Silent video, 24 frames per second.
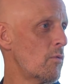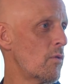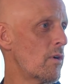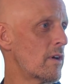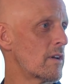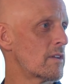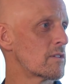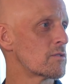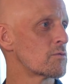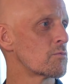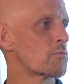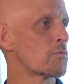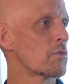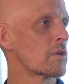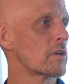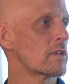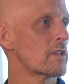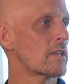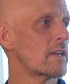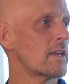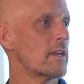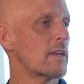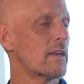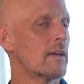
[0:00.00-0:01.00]
one is
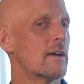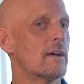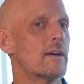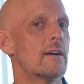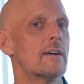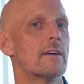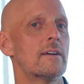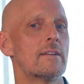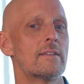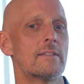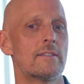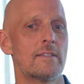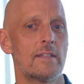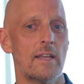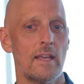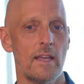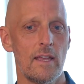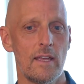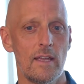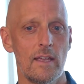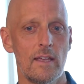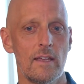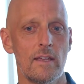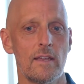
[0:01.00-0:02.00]
really
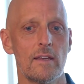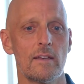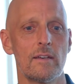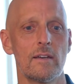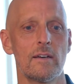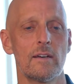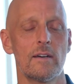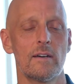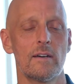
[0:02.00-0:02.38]
taking